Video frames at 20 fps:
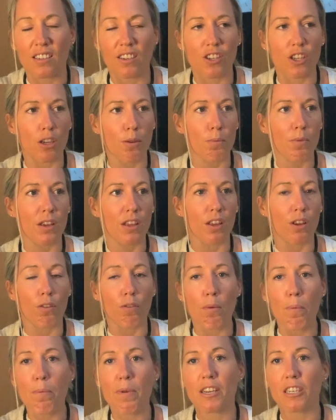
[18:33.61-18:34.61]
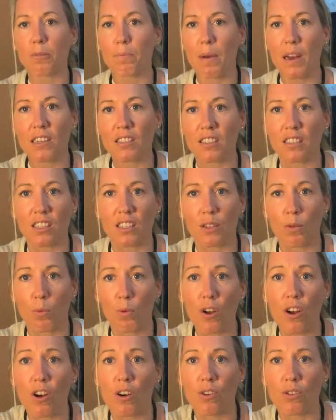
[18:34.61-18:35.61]
and you can be the grumpiest bastard in the
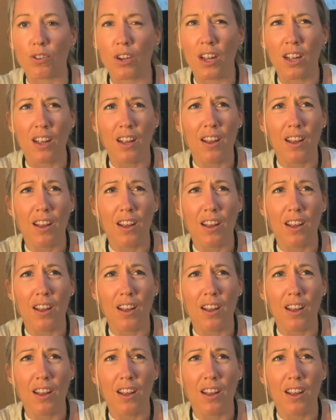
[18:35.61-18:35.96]
world,